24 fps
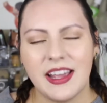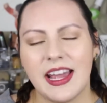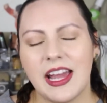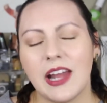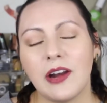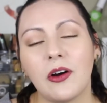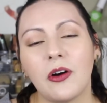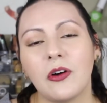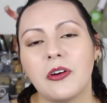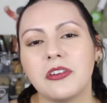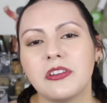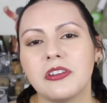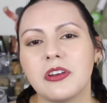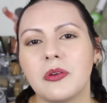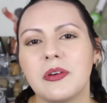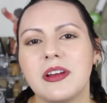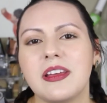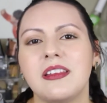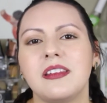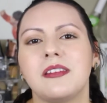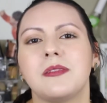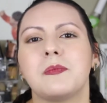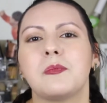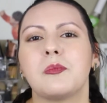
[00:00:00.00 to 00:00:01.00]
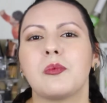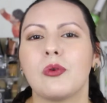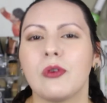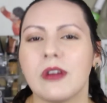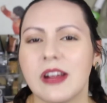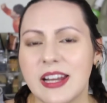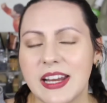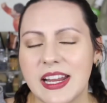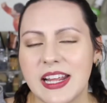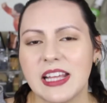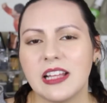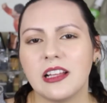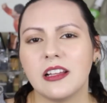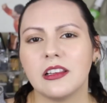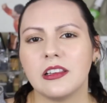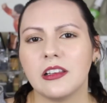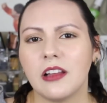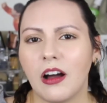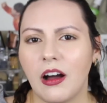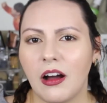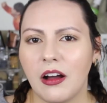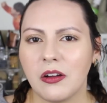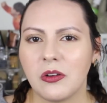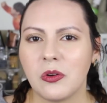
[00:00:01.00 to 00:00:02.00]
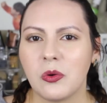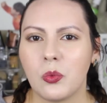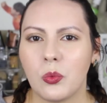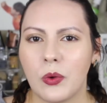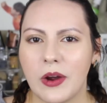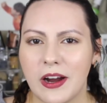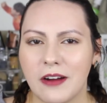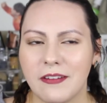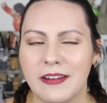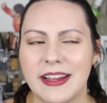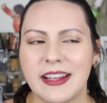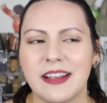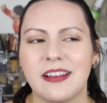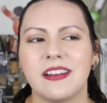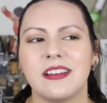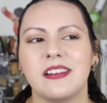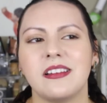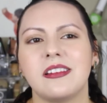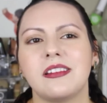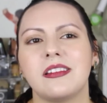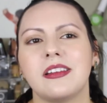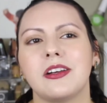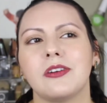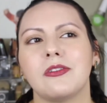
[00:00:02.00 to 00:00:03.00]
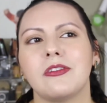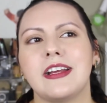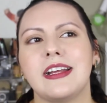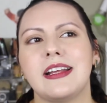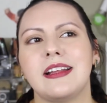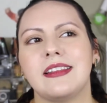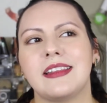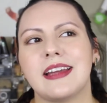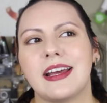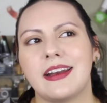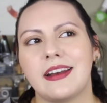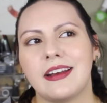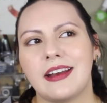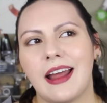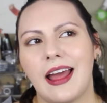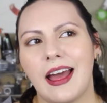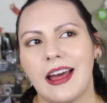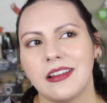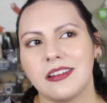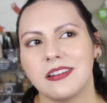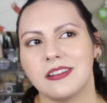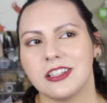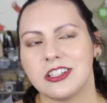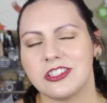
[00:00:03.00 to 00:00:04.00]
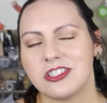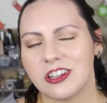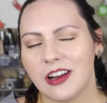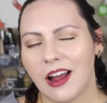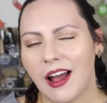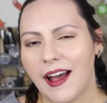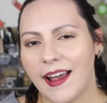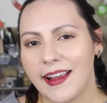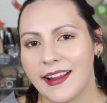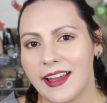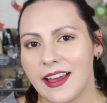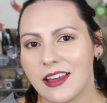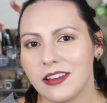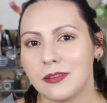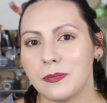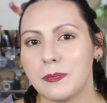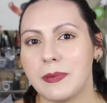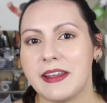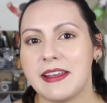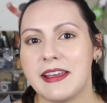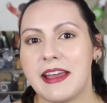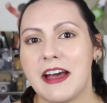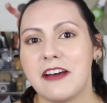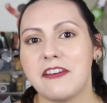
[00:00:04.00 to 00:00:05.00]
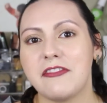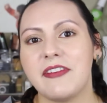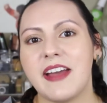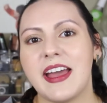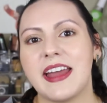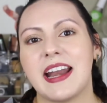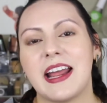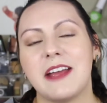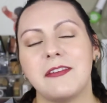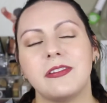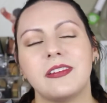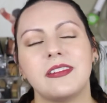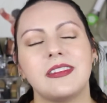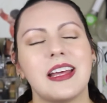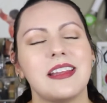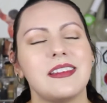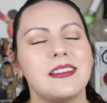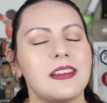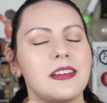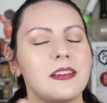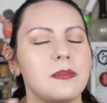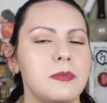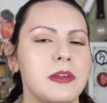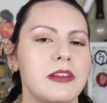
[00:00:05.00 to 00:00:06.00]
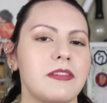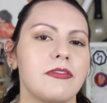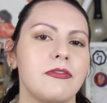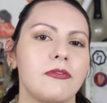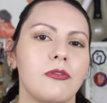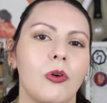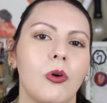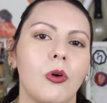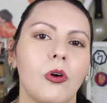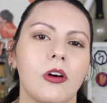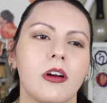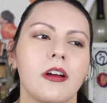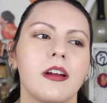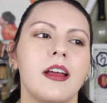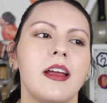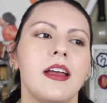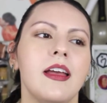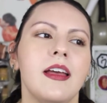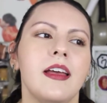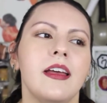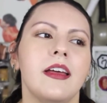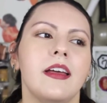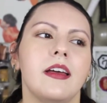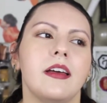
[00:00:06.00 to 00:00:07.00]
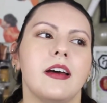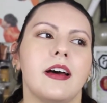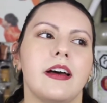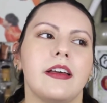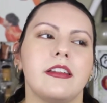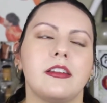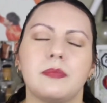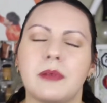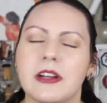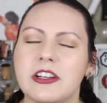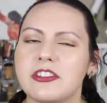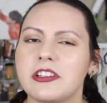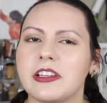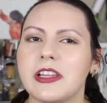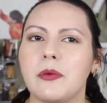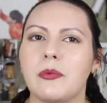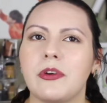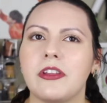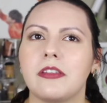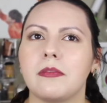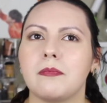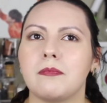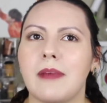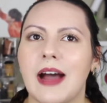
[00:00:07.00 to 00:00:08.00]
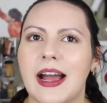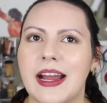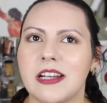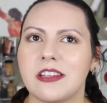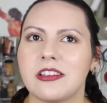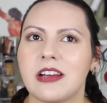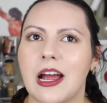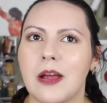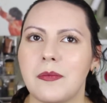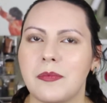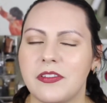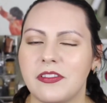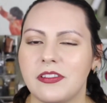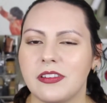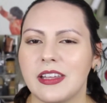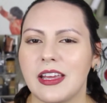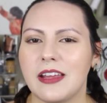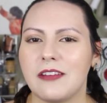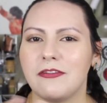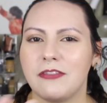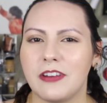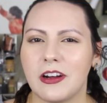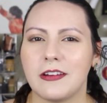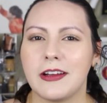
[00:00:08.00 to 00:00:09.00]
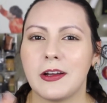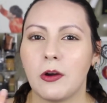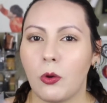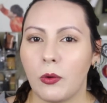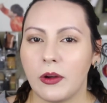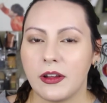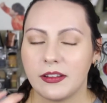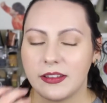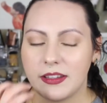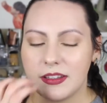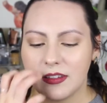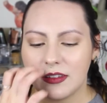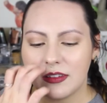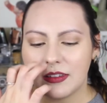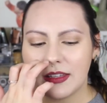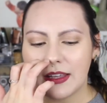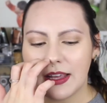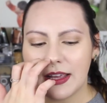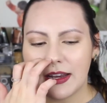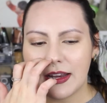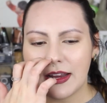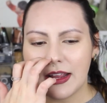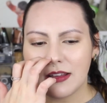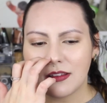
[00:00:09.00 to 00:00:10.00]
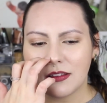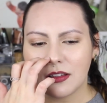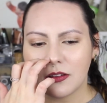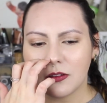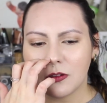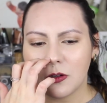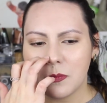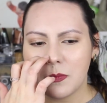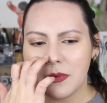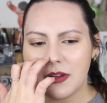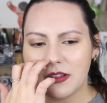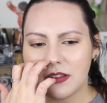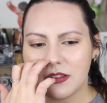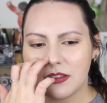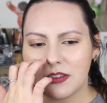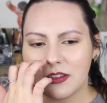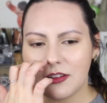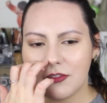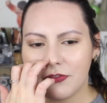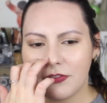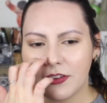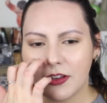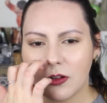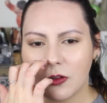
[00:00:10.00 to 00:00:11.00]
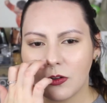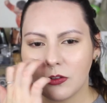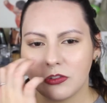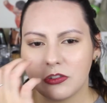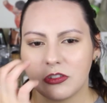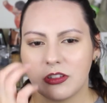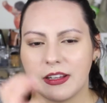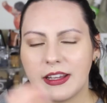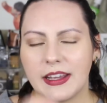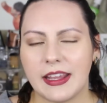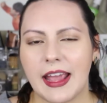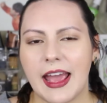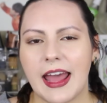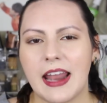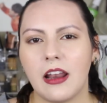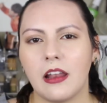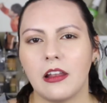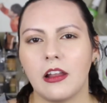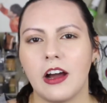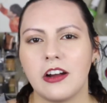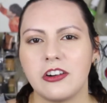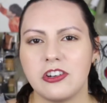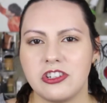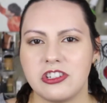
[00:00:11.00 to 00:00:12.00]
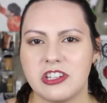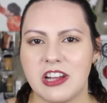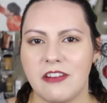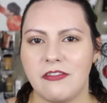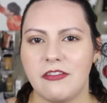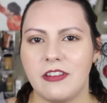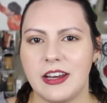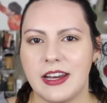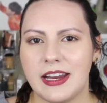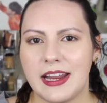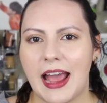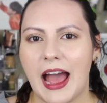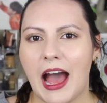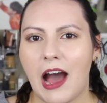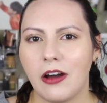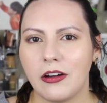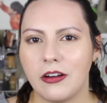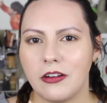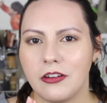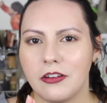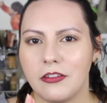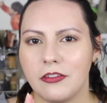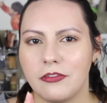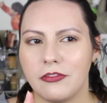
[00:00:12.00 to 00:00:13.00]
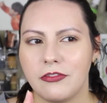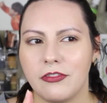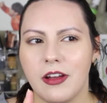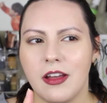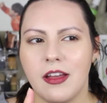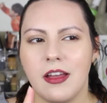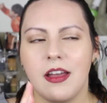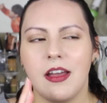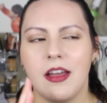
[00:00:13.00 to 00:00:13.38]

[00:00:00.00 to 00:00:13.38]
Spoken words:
It also is pretty long wearing considering that it has such a high SPF, and I've said this before, especially with my type of skin, very oily skin, it's a little bit difficult to get longevity out of